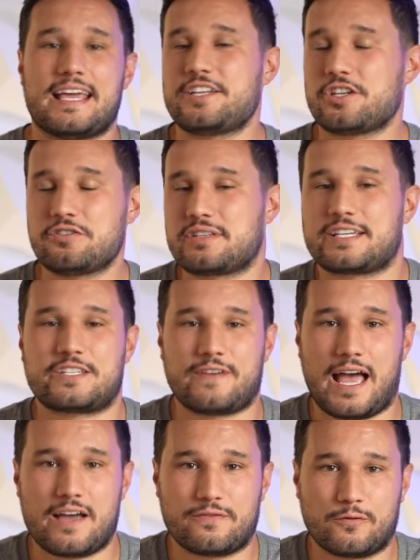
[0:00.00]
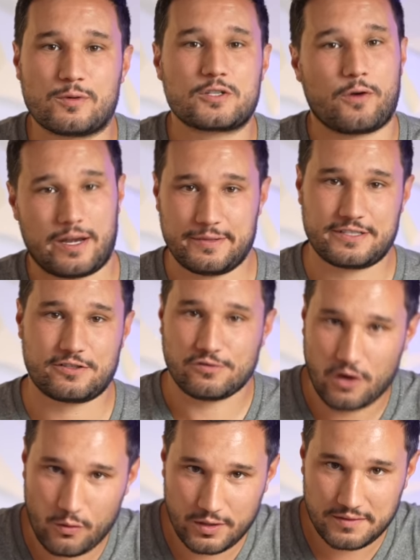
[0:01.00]
H dot two sixty-five was quite a bit
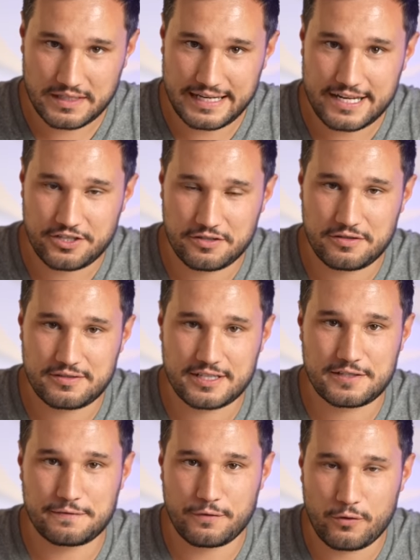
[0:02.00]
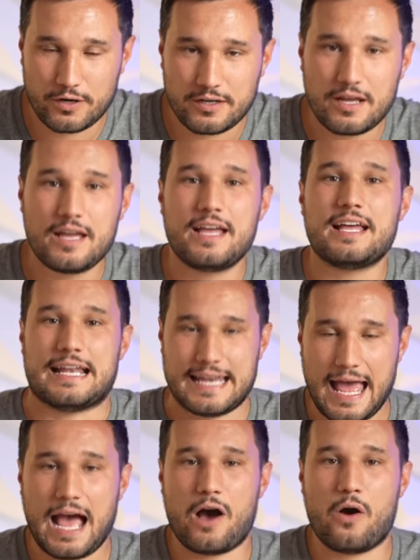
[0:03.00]
slower than H dot two sixty-four.
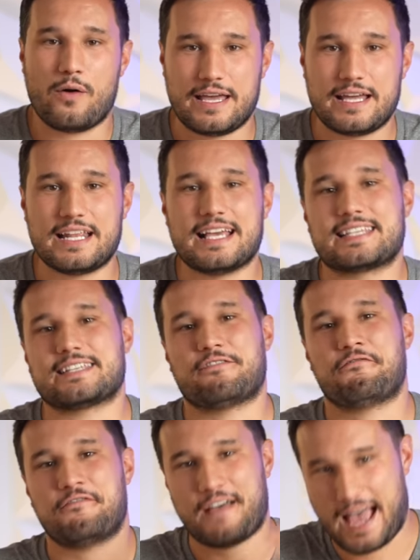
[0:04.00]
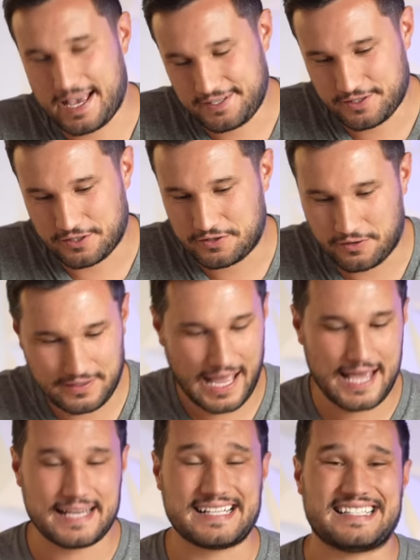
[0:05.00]
Now it is faster. So
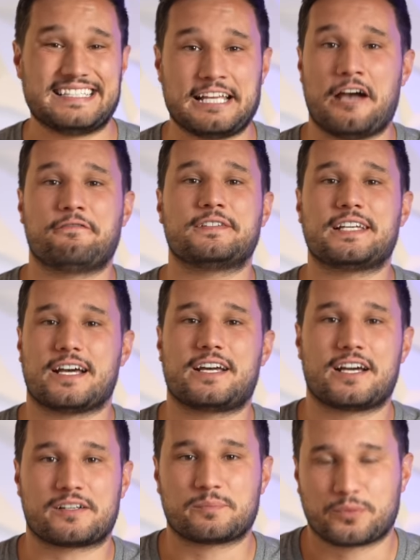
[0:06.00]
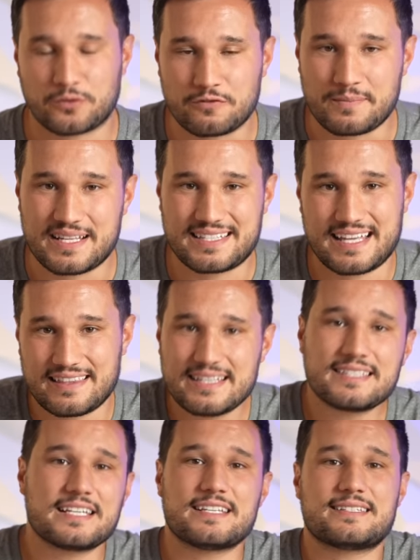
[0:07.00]
that is definitely a good improvement. And
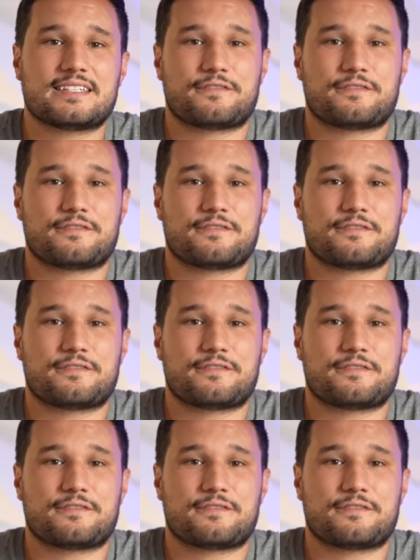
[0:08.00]
this is the